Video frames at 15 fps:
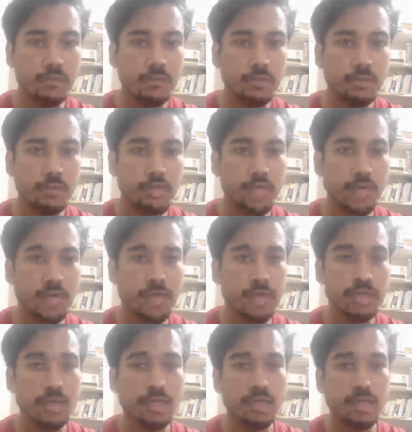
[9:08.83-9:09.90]
to
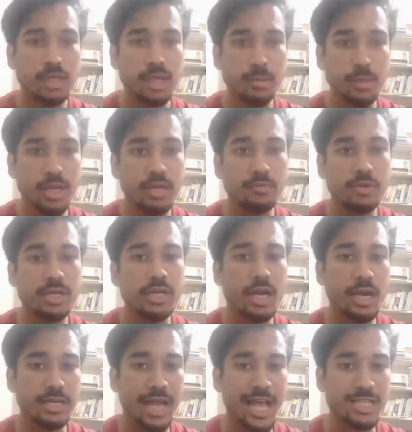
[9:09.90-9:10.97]
send email with
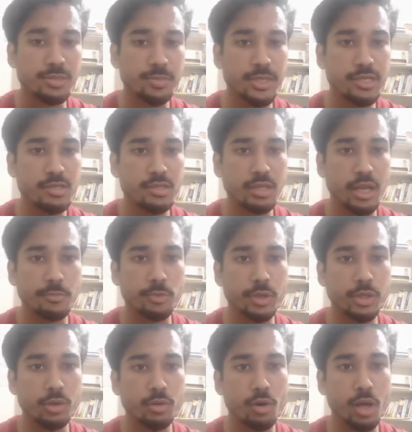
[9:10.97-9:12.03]
attachments. I'm
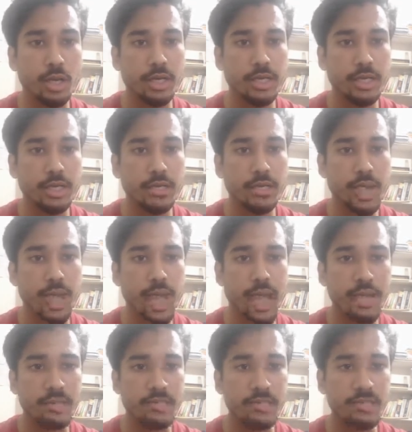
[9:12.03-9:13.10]
going to call it
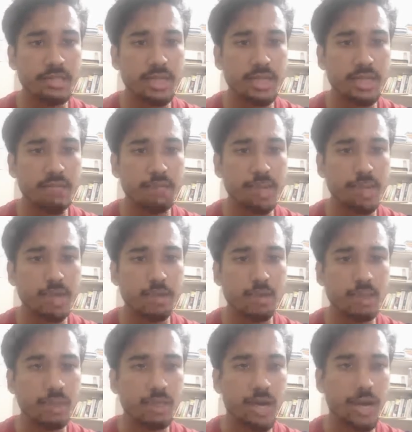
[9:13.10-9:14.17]
as send mail
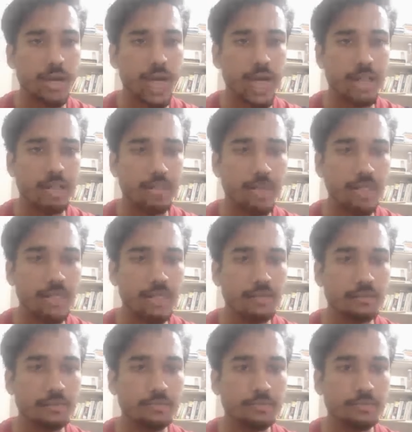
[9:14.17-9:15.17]
with attachments,